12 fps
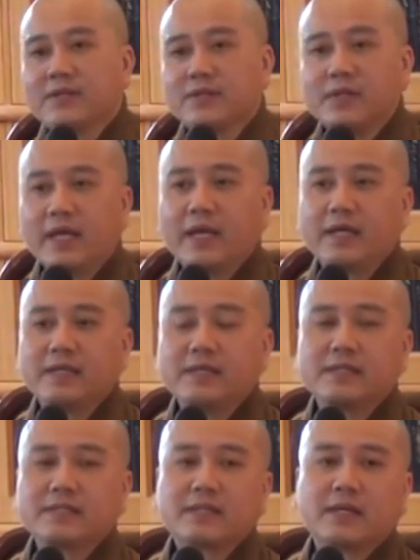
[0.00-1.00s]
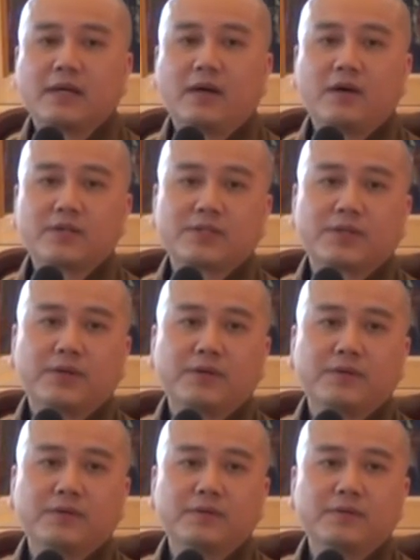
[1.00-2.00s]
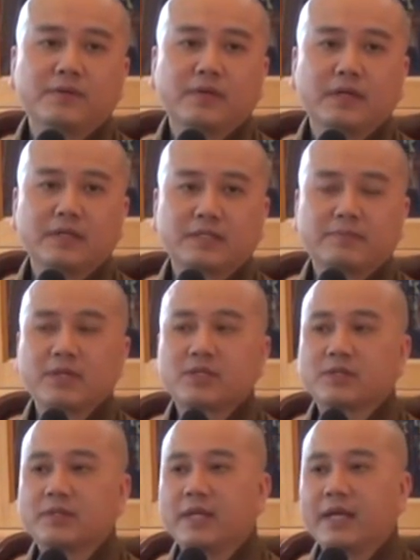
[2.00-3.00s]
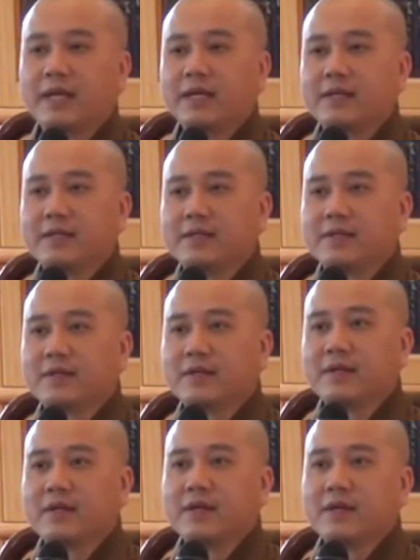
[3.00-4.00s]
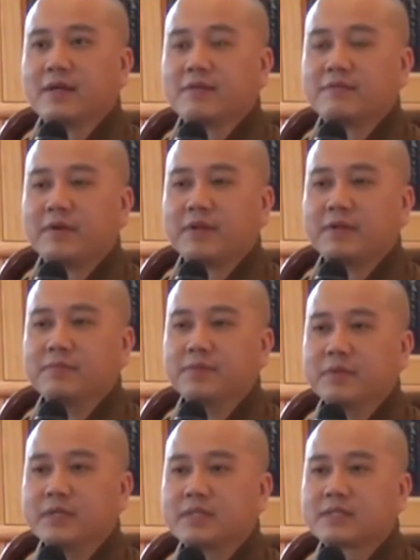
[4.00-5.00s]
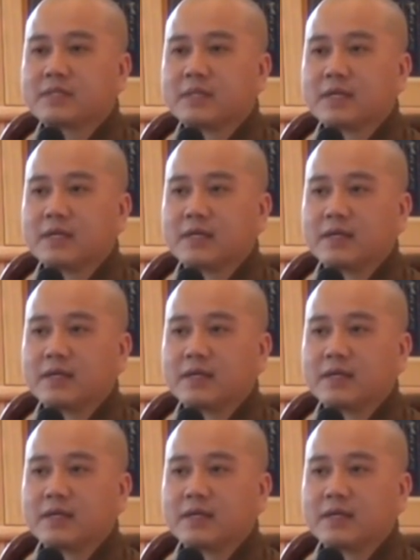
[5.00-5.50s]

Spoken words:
Today is also a special day for the Buddhist